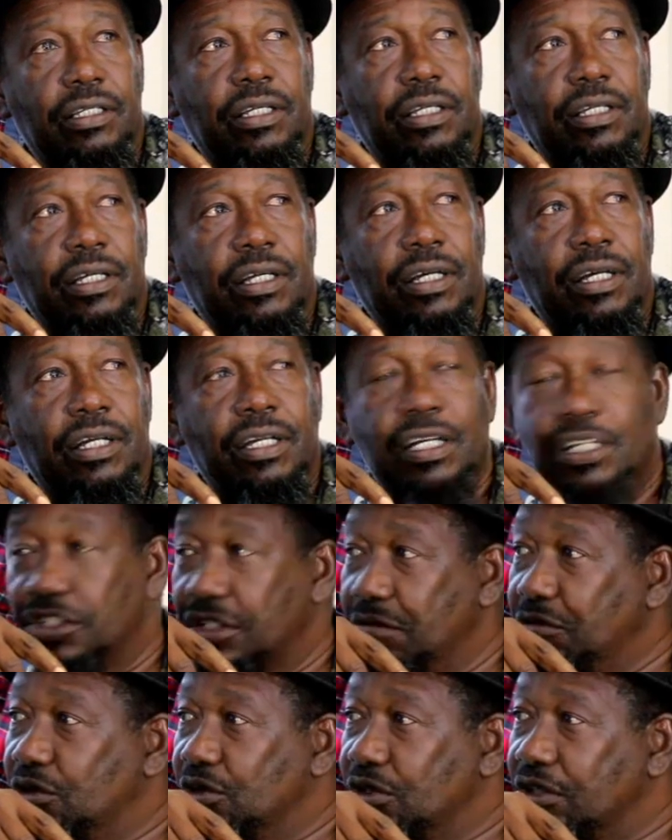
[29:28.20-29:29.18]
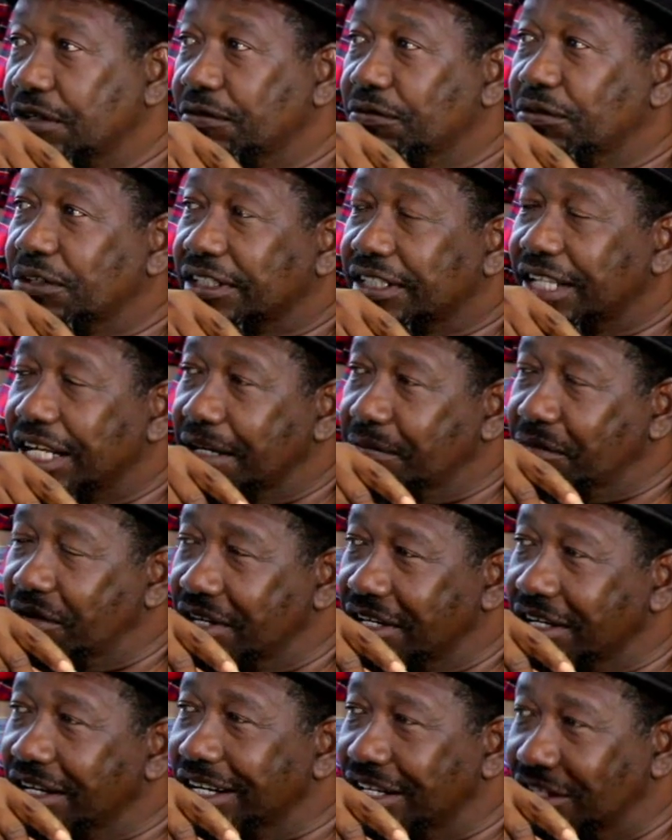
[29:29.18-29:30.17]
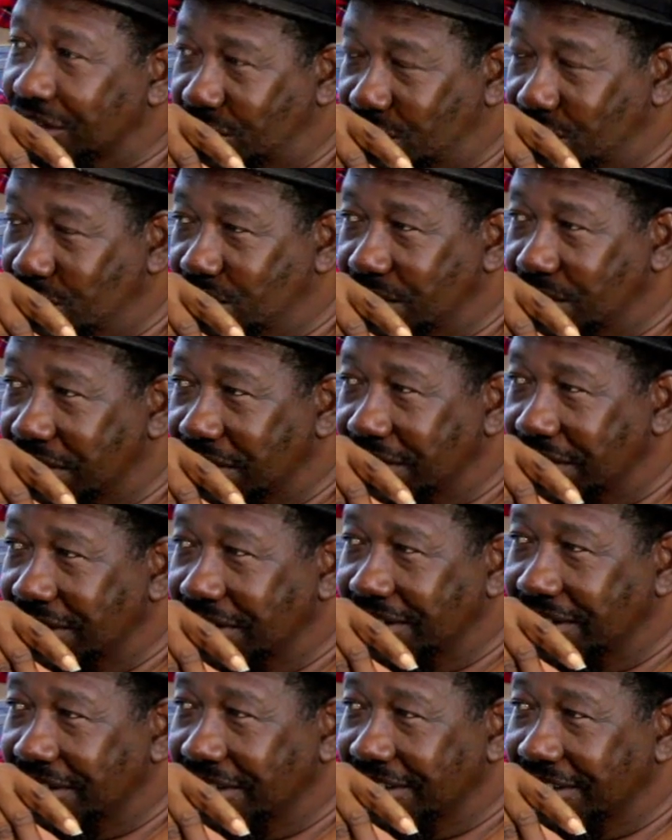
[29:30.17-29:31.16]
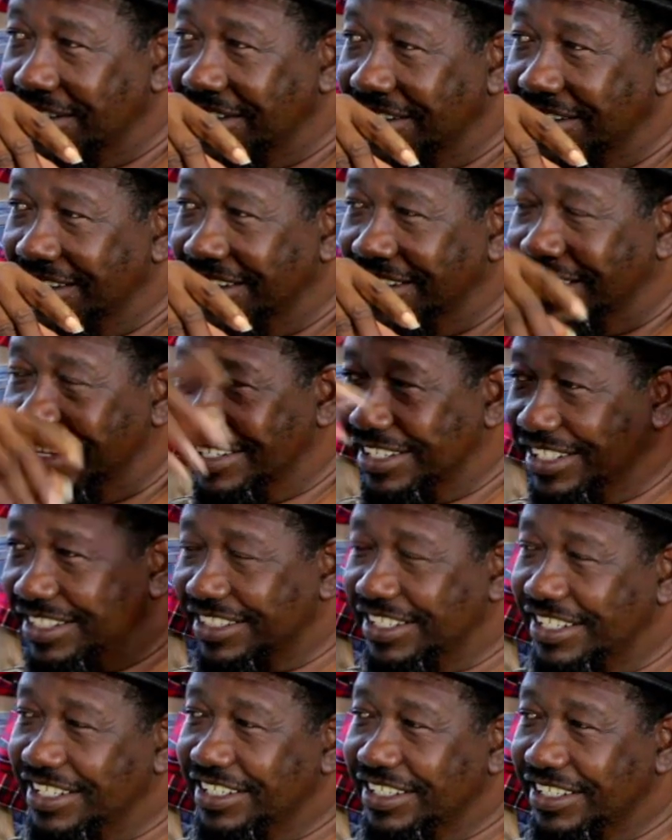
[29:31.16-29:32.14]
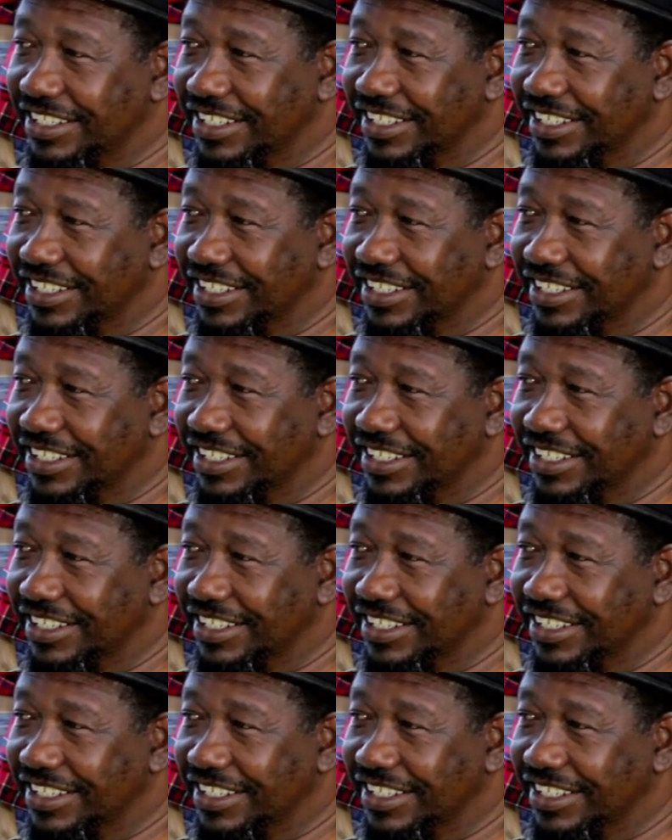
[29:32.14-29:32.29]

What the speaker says: a contribution for Sunny Point High School. You understand?